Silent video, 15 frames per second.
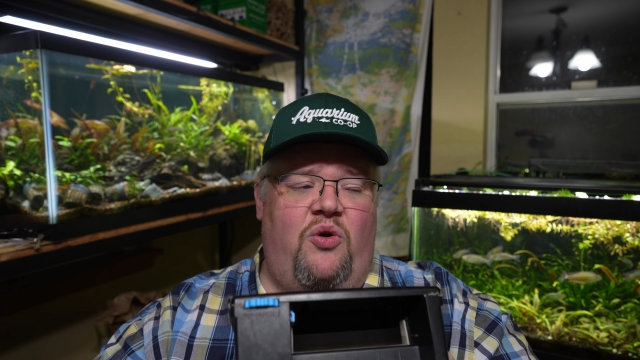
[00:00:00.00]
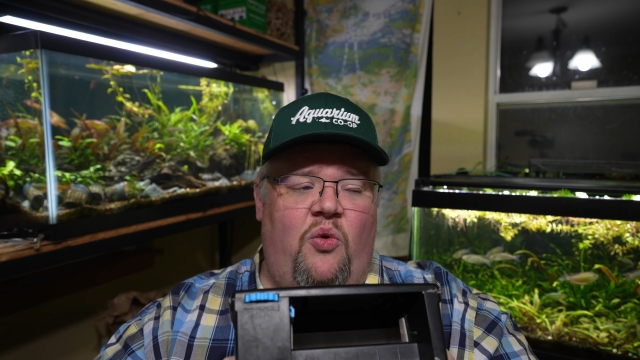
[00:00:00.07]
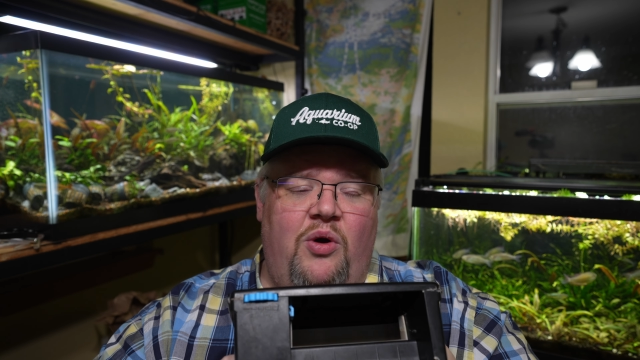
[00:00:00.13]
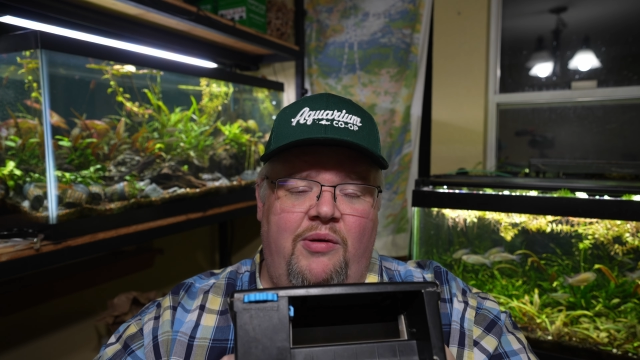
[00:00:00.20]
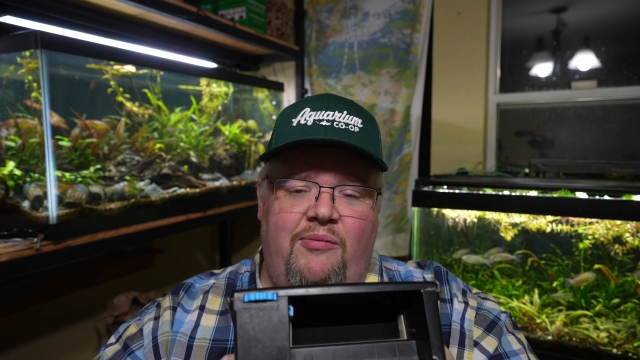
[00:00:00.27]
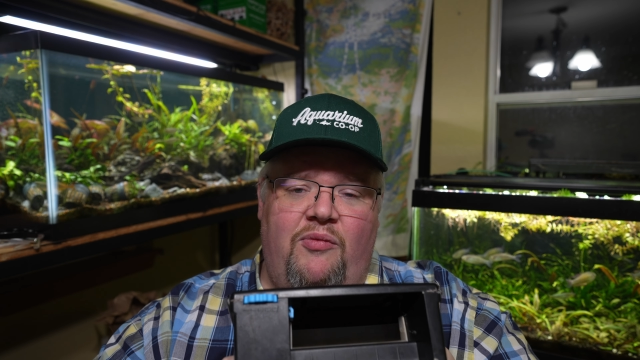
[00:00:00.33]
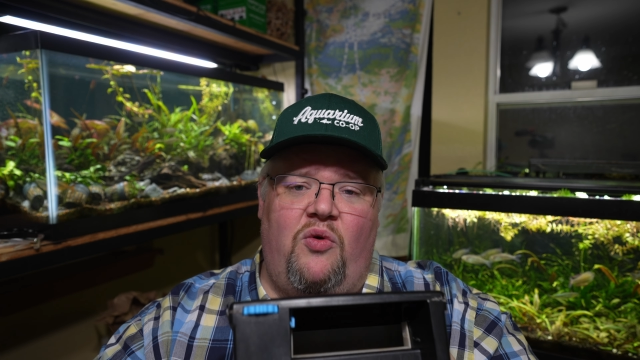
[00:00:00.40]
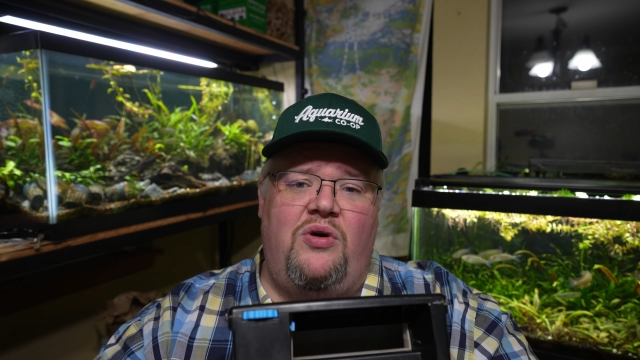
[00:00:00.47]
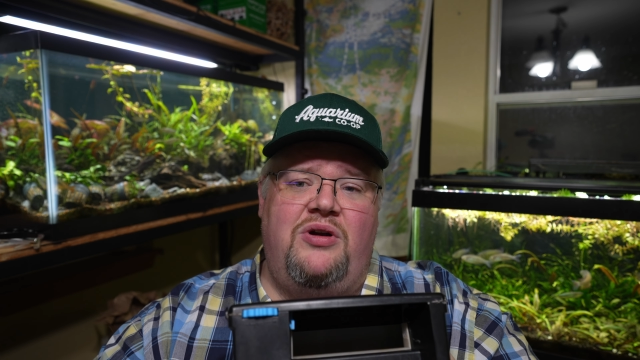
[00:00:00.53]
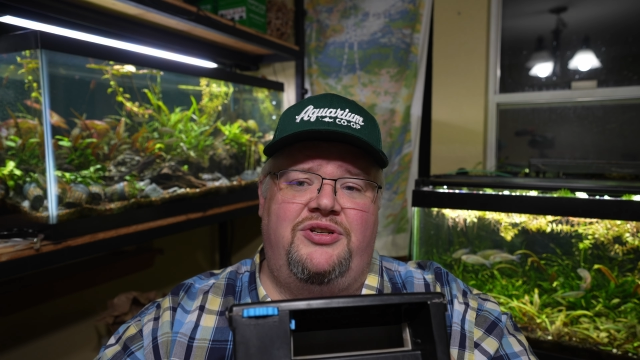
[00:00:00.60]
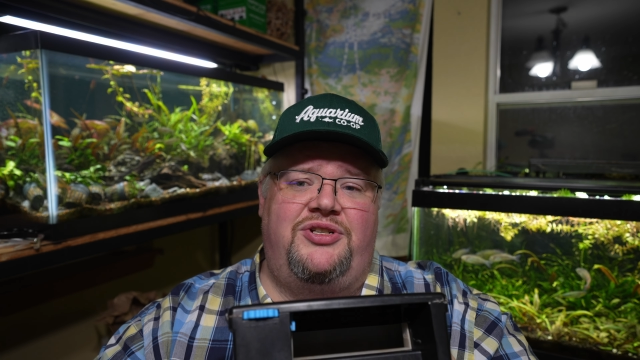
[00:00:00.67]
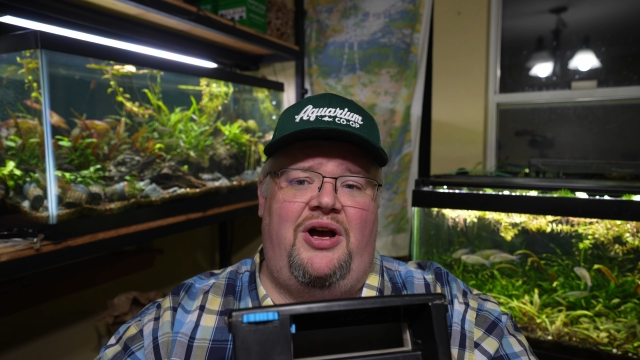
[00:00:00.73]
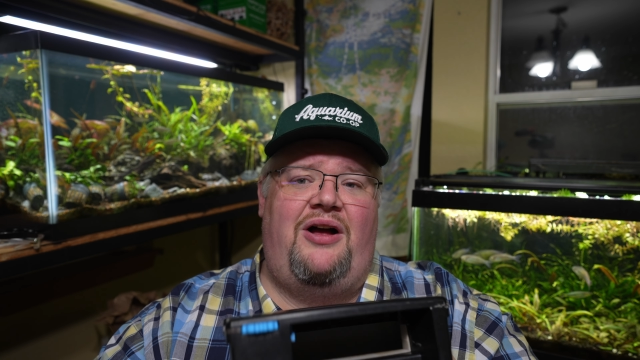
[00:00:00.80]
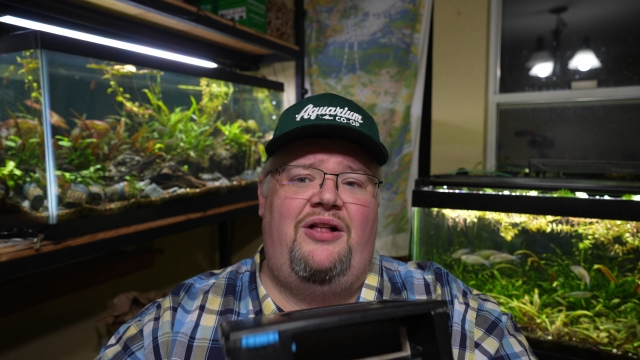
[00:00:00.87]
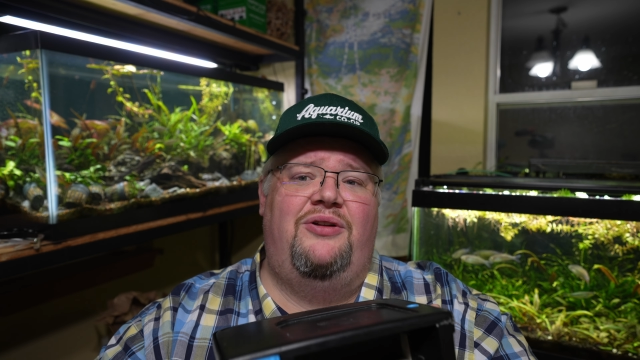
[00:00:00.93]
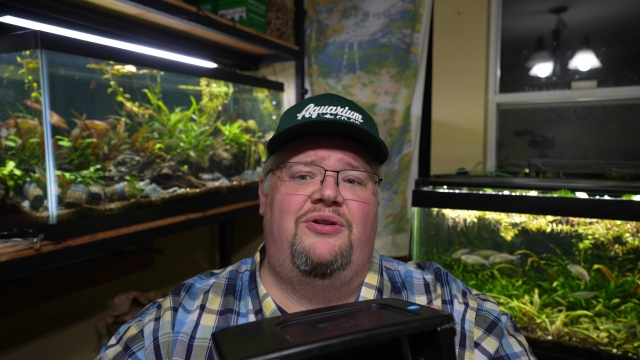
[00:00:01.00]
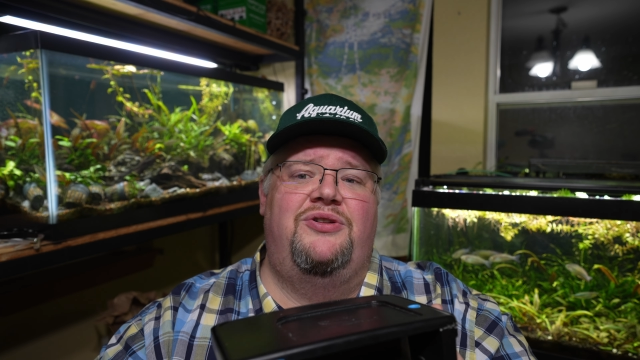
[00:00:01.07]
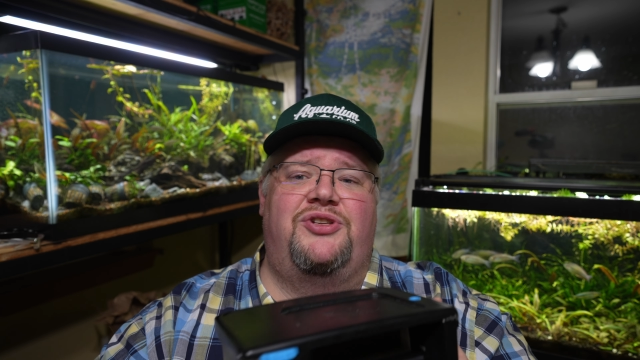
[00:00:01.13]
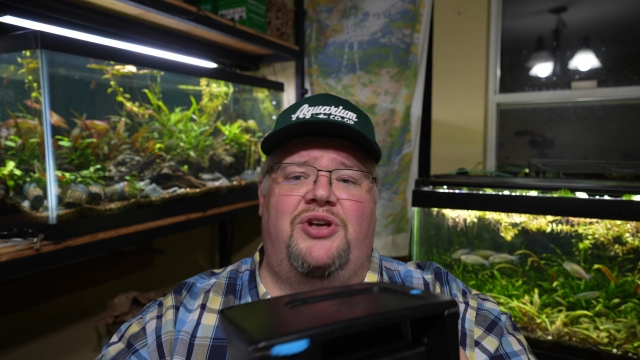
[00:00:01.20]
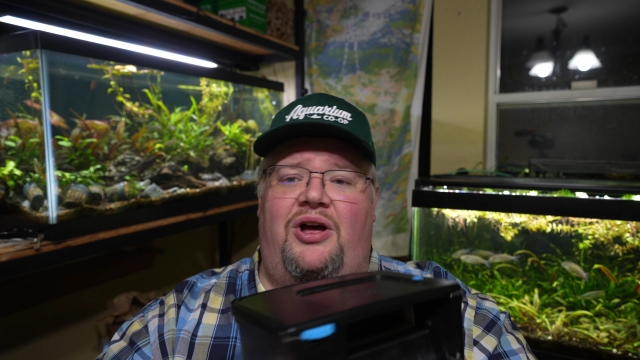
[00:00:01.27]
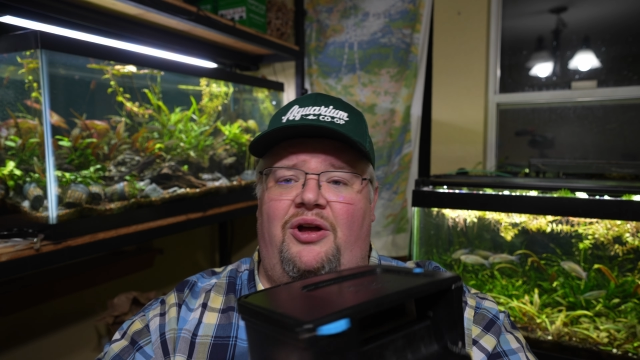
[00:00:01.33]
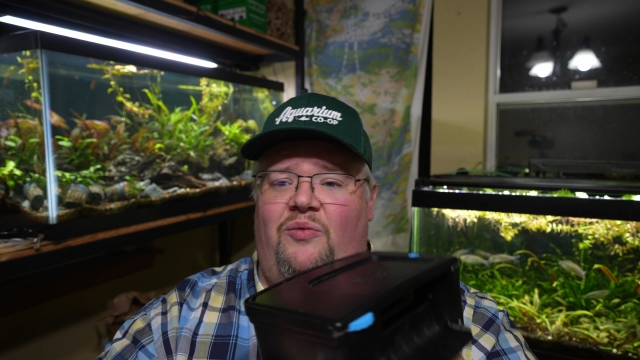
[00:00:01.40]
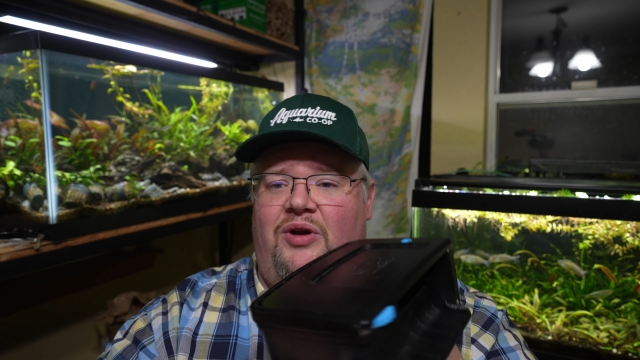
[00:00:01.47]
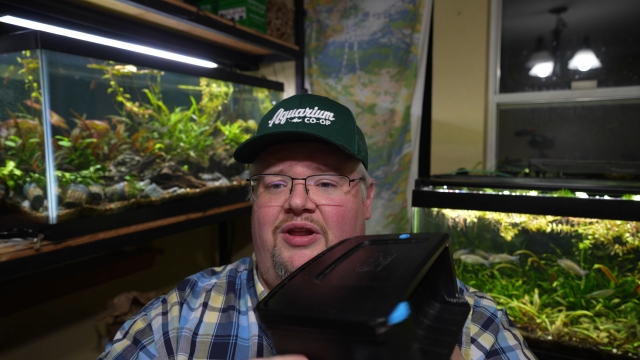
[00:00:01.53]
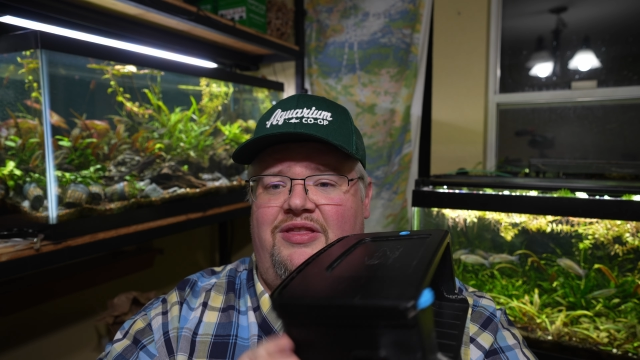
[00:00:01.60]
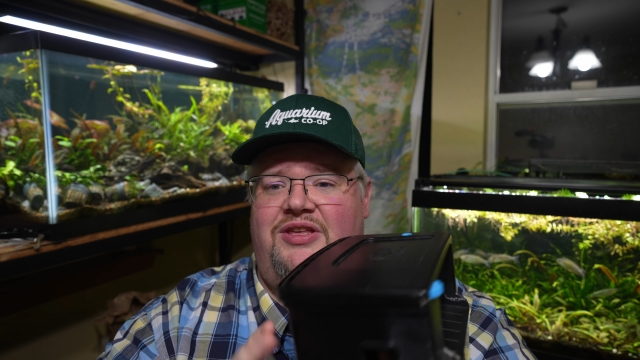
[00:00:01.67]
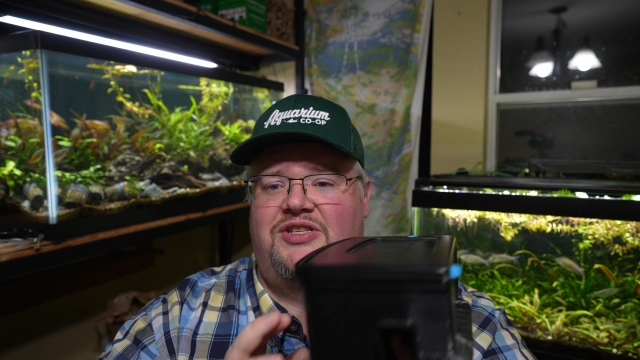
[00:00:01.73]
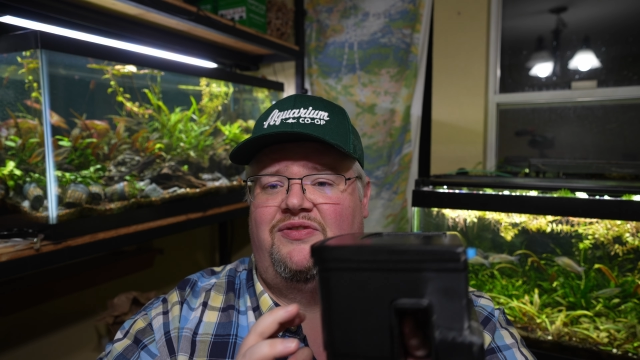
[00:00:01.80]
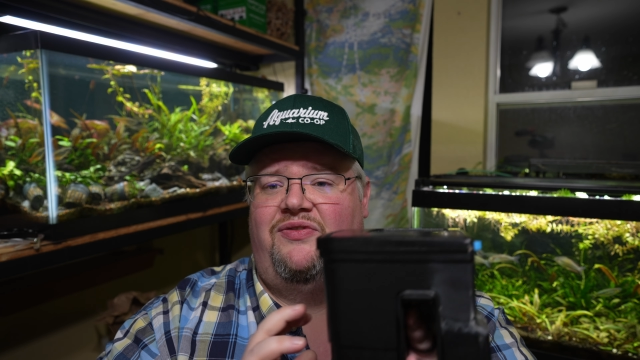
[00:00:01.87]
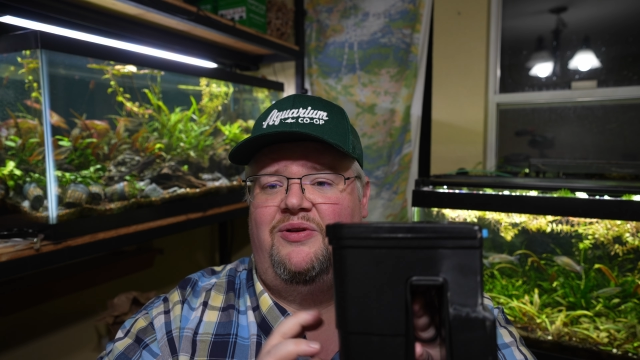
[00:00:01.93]
or more dollars on one of
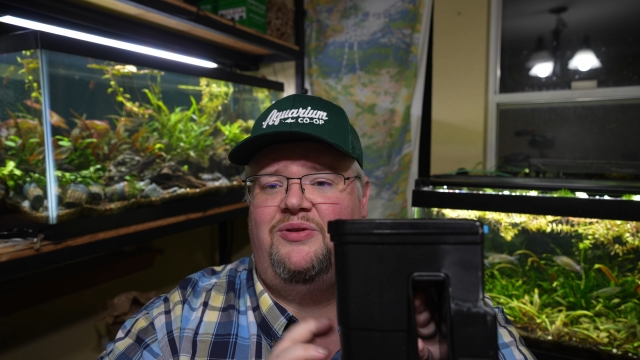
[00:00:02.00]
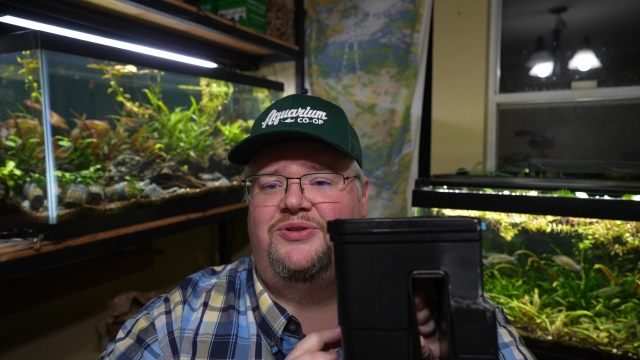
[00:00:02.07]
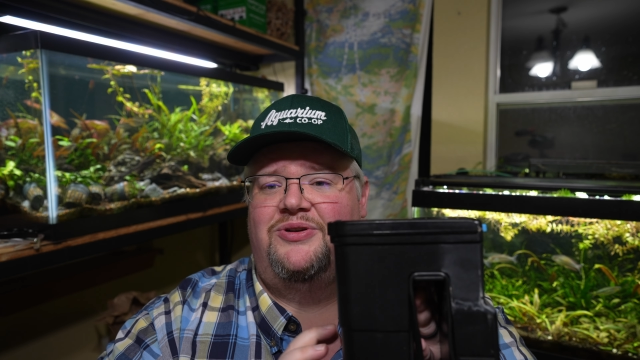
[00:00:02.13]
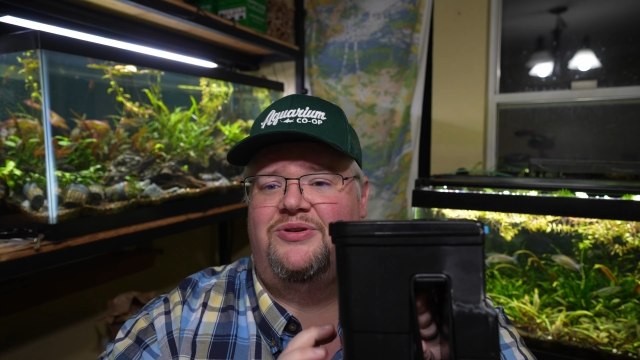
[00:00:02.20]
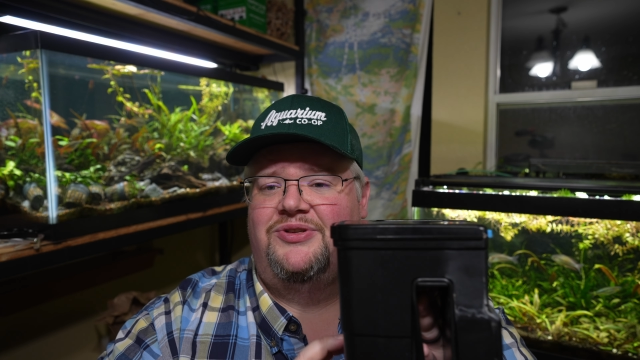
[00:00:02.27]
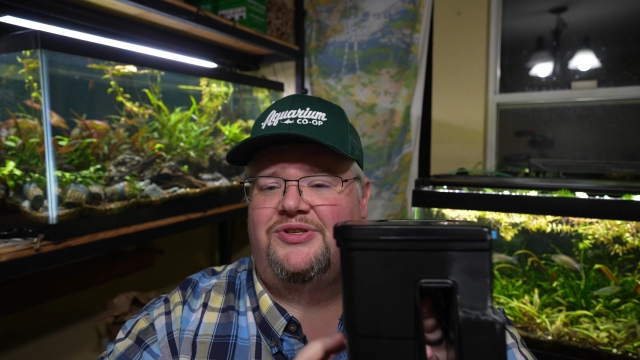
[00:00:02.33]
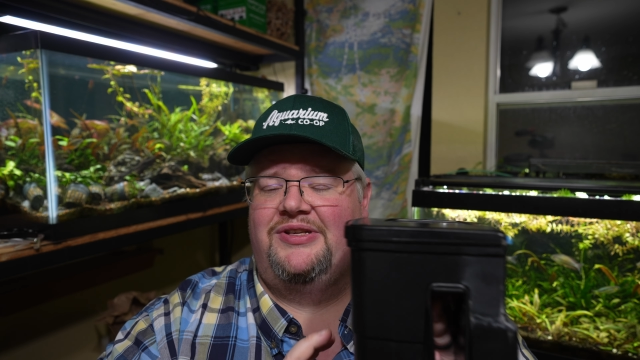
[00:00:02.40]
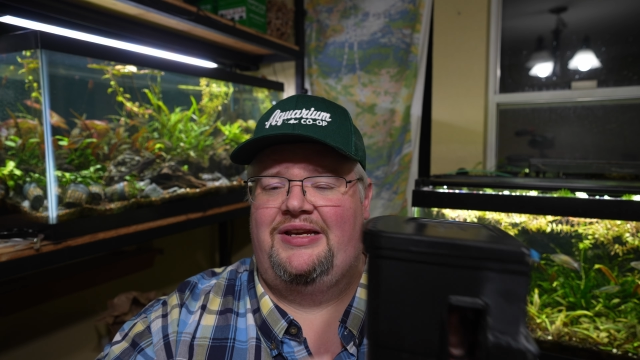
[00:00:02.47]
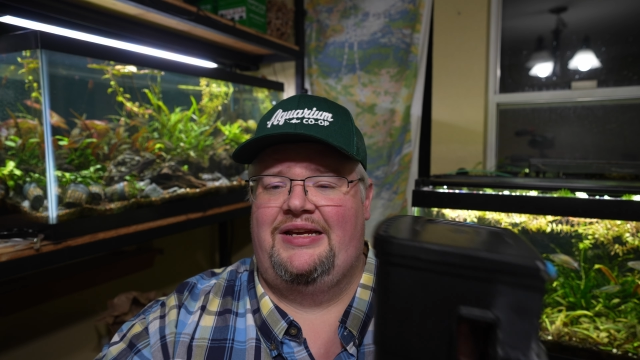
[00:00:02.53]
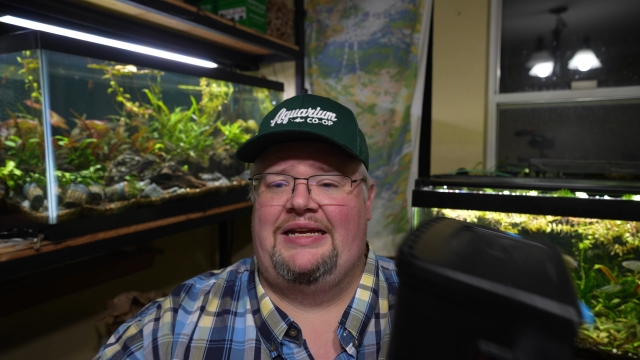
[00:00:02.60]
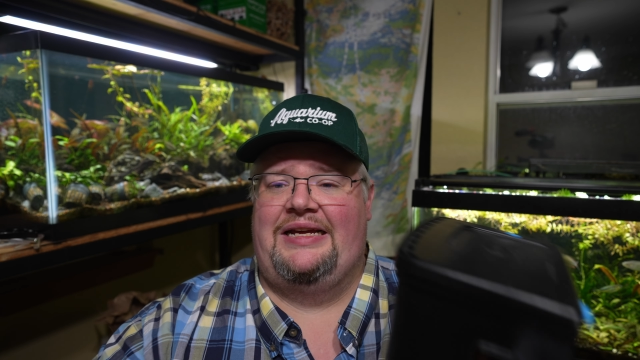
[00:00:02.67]
these filters,